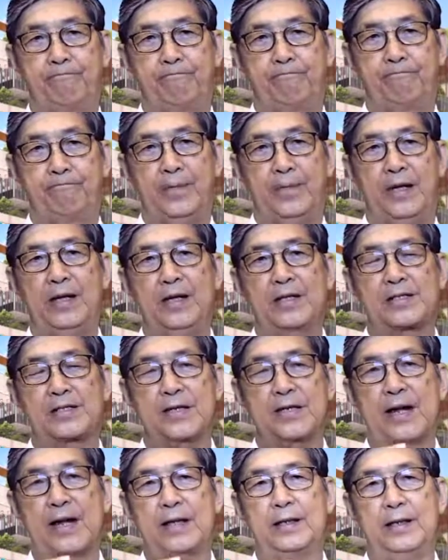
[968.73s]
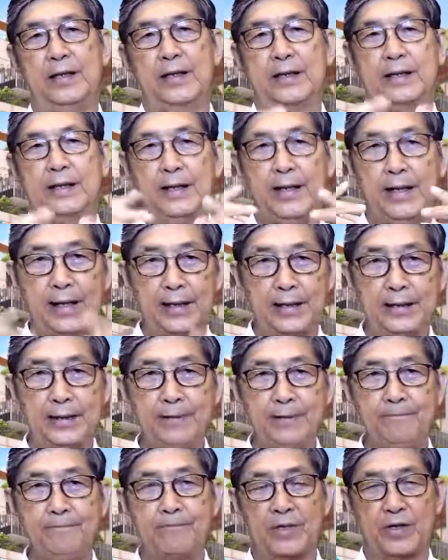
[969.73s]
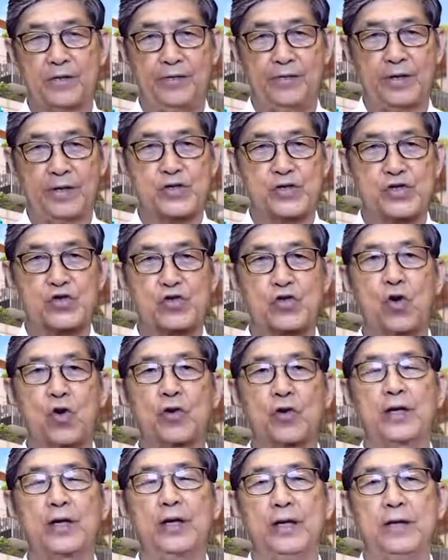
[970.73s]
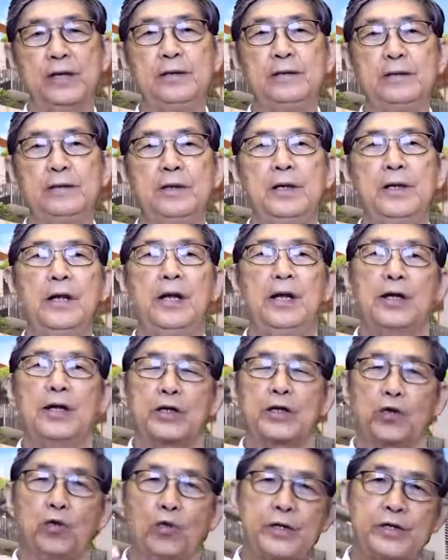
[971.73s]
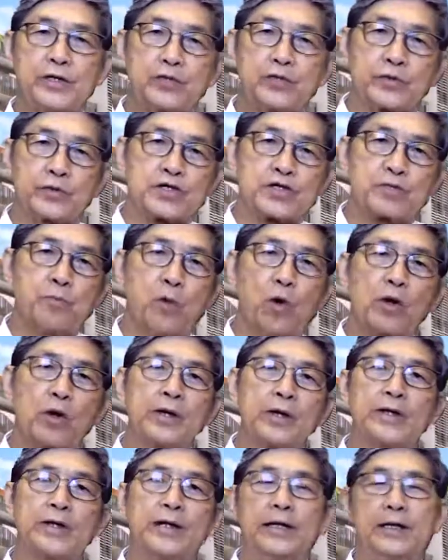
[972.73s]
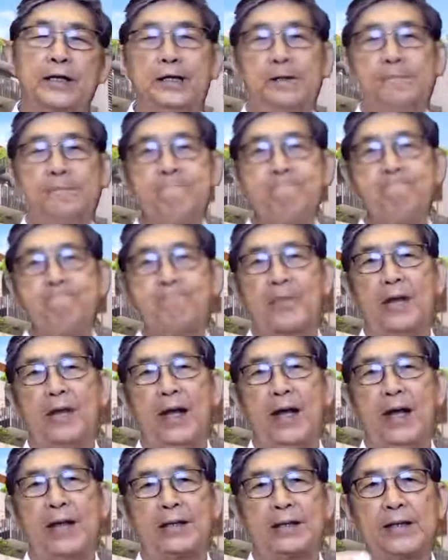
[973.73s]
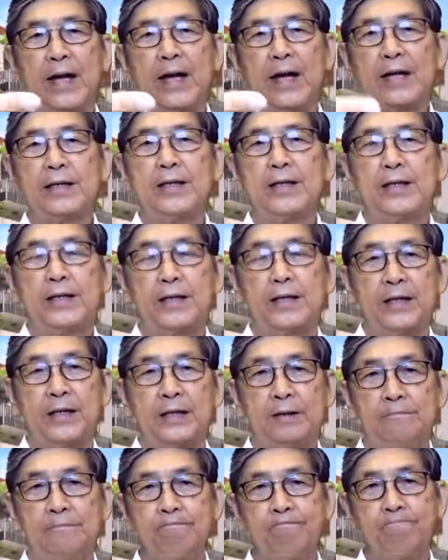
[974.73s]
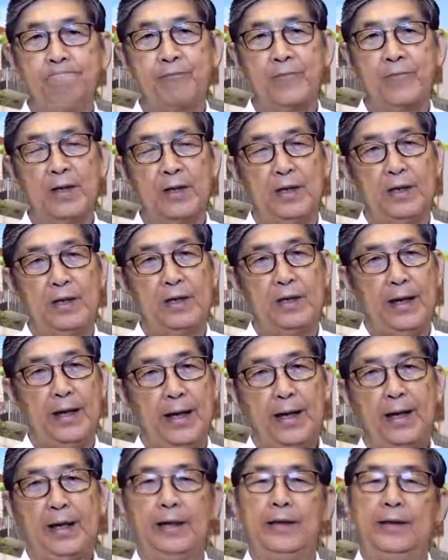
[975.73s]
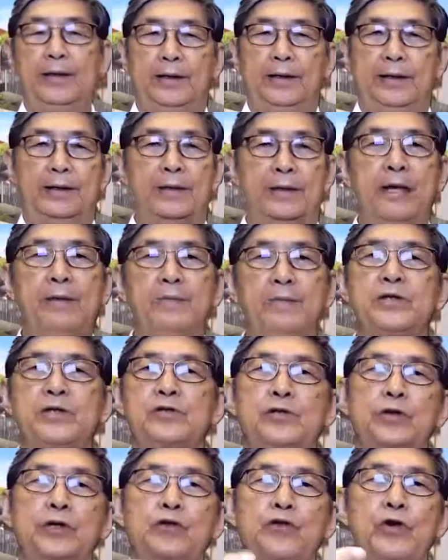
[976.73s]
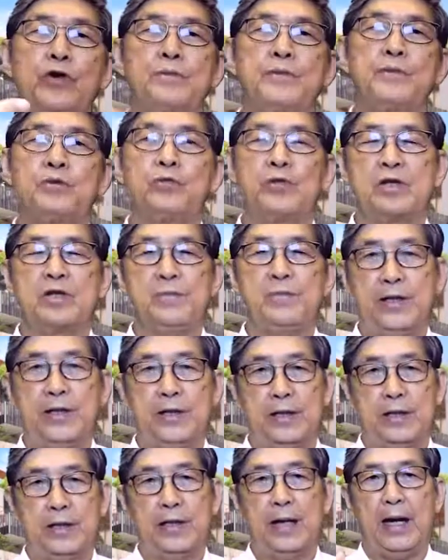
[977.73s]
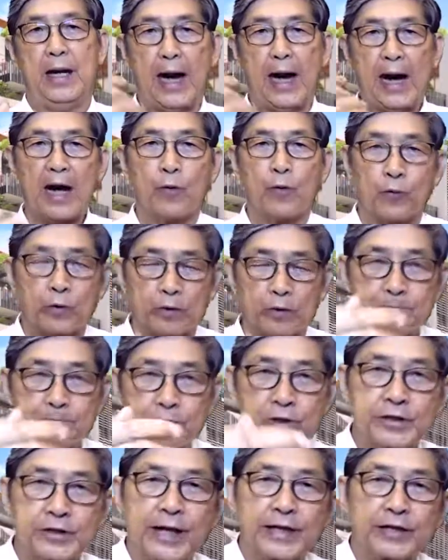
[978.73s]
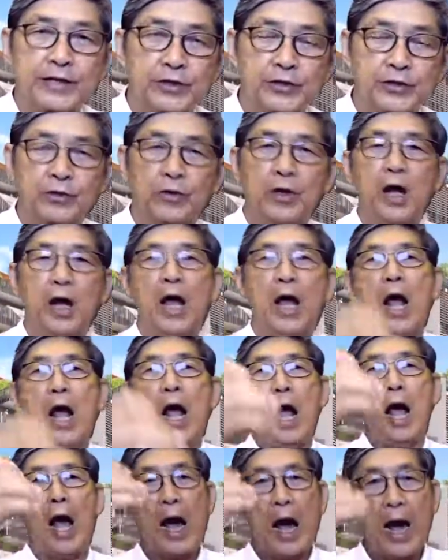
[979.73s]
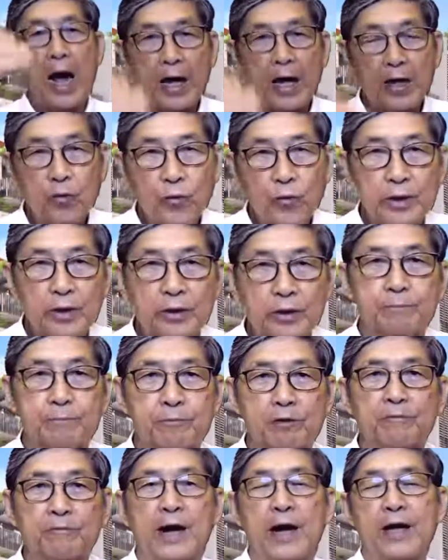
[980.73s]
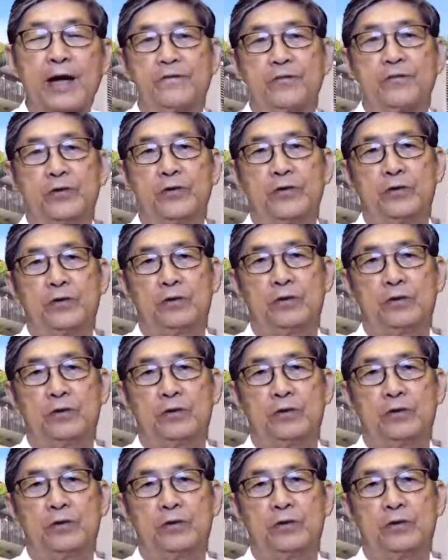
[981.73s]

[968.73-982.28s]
It is like a king, a very strong king, going to a smaller kingdom and telling the kingdom, hey, come into agreement with me. I will protect you. I will provide for you.